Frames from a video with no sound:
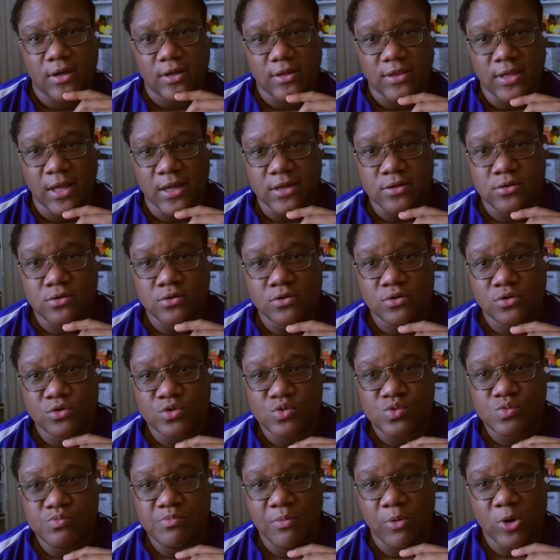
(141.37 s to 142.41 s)
that
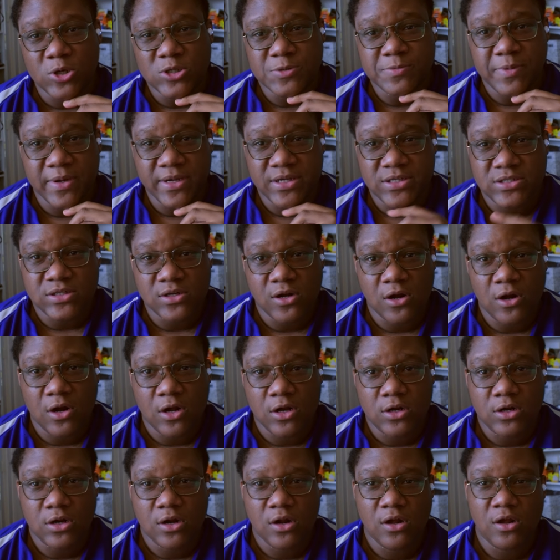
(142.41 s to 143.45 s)
Dune was based
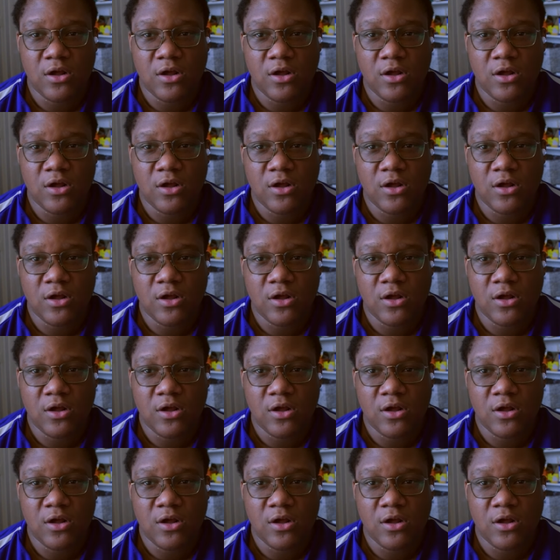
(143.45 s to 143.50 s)
on.